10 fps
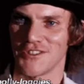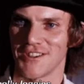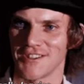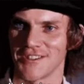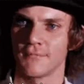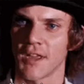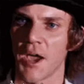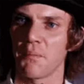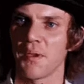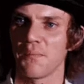than
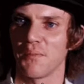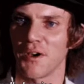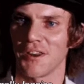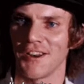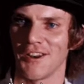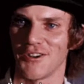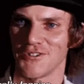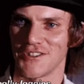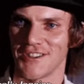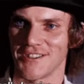words used
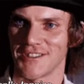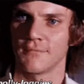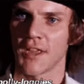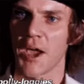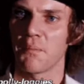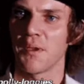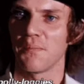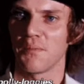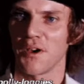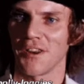
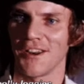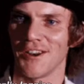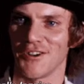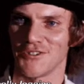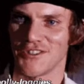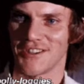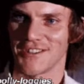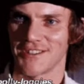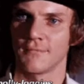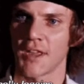150, even
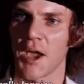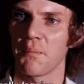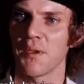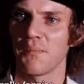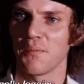20 years ago.